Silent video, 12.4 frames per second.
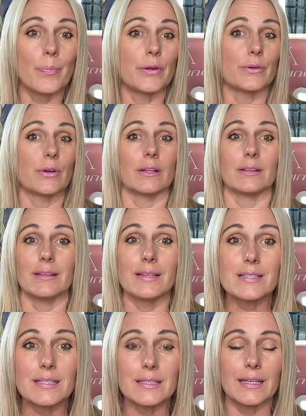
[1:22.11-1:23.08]
They're not
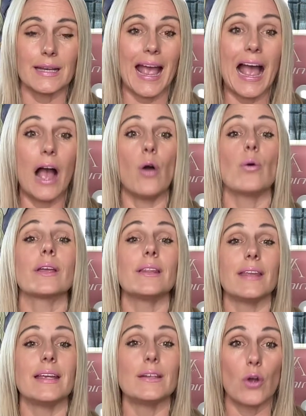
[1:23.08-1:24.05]
listening. How can
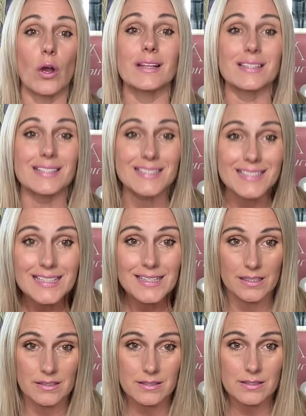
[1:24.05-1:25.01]
they not see
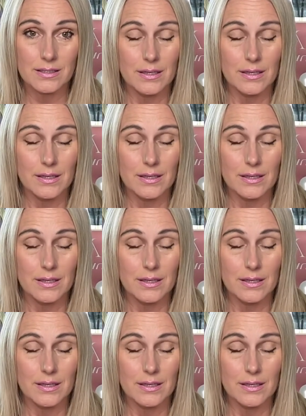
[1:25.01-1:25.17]
this?